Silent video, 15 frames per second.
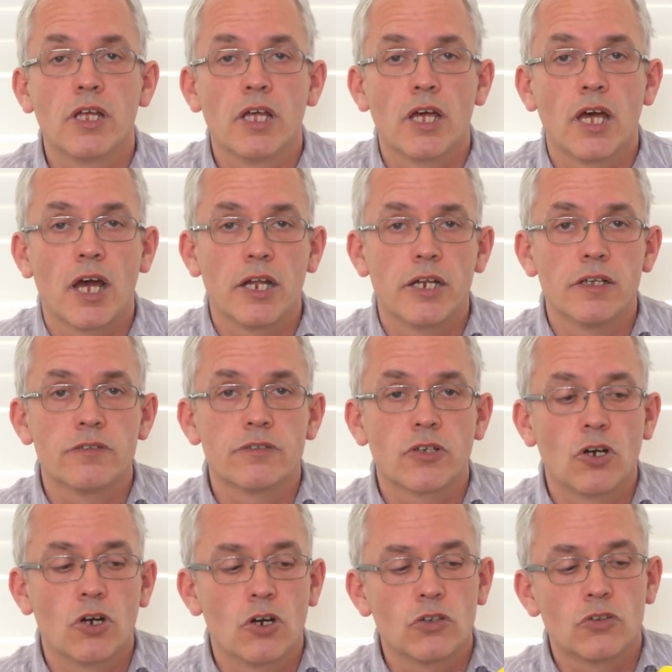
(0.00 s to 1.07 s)
and it's
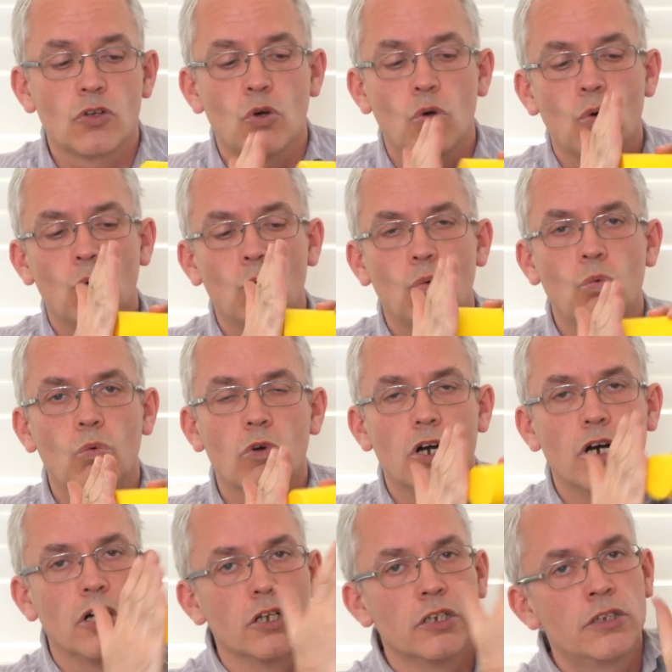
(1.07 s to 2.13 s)
got
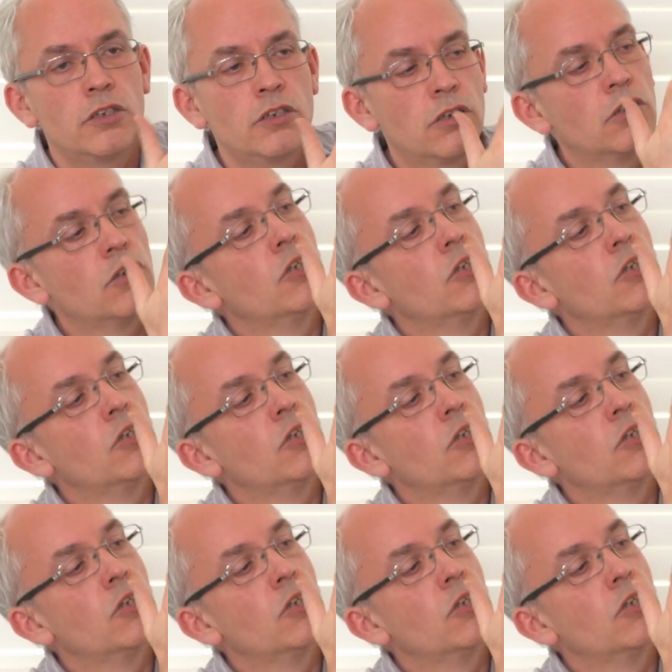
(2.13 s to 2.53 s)
1,